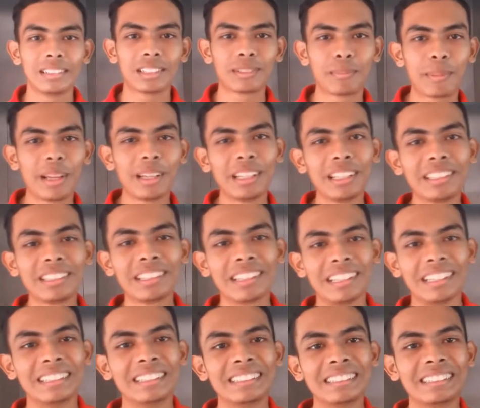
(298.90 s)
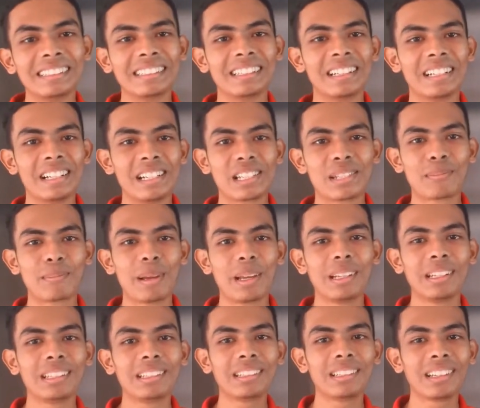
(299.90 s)
Spanning tree. A
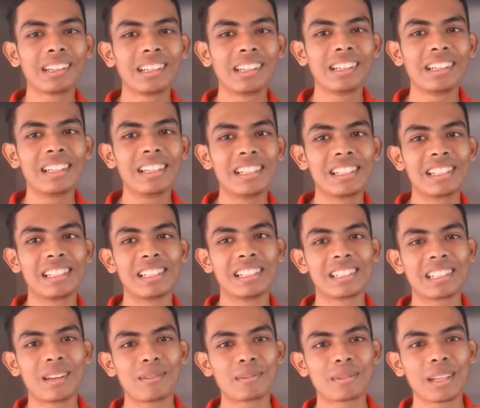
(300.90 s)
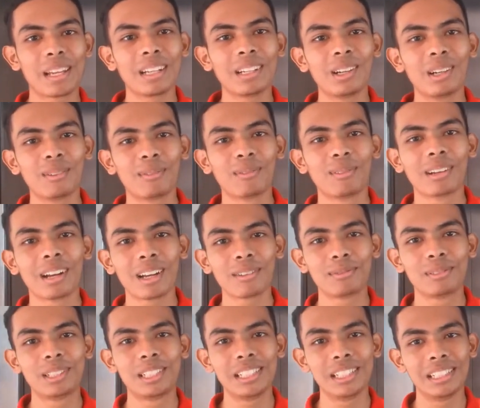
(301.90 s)
spanning tree is a subset of graph
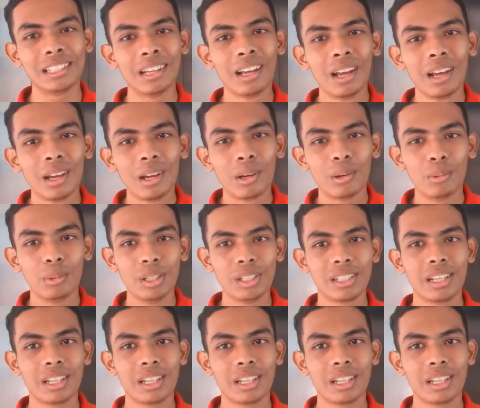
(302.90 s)
G, which